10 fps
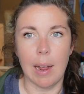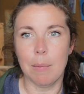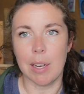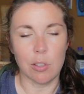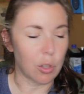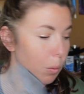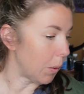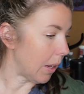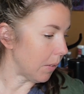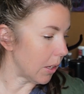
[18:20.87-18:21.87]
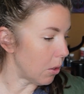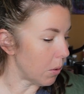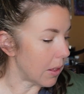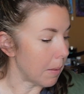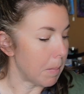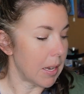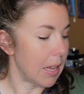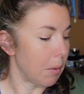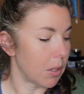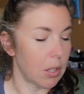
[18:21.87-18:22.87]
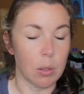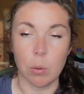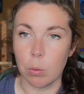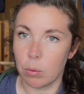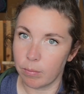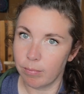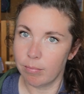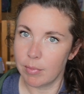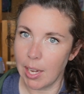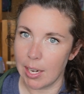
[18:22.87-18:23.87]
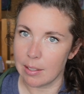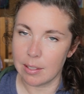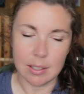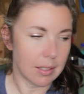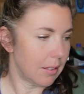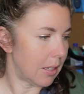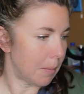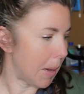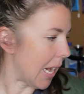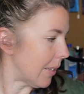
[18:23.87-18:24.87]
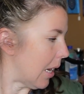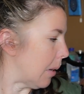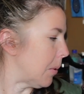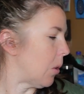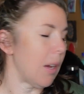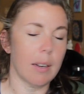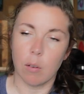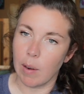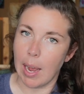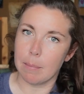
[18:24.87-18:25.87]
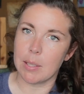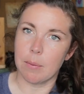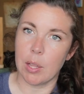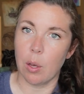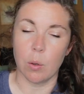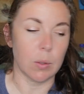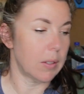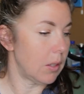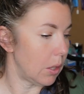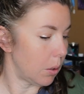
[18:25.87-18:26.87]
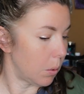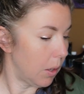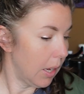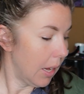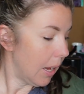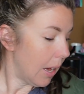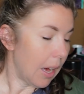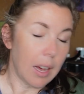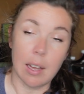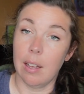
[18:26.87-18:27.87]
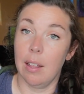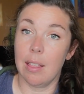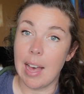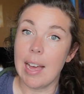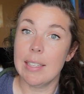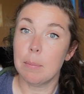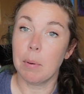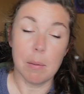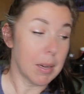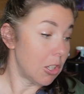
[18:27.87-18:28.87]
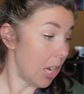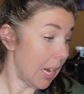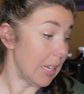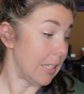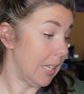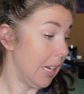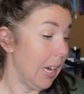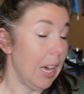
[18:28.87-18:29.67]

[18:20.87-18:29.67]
I'm not sure what I'm gonna do with them, but they were too nice to pass up, so I grabbed some of those too. That is pretty much it.